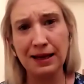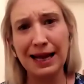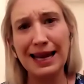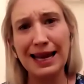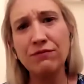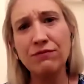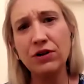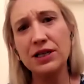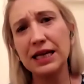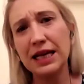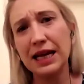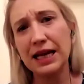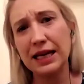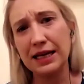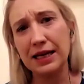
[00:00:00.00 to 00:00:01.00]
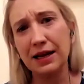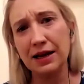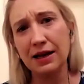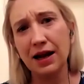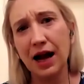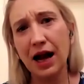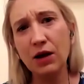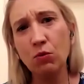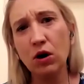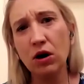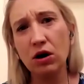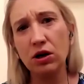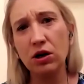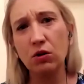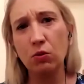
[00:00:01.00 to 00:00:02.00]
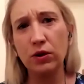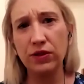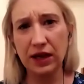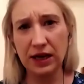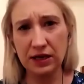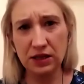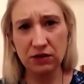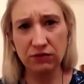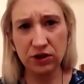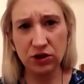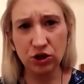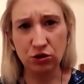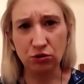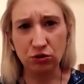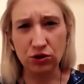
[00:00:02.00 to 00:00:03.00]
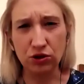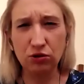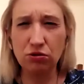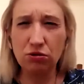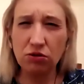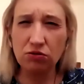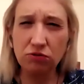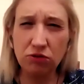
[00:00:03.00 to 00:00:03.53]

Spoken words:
And every day I work with individuals who are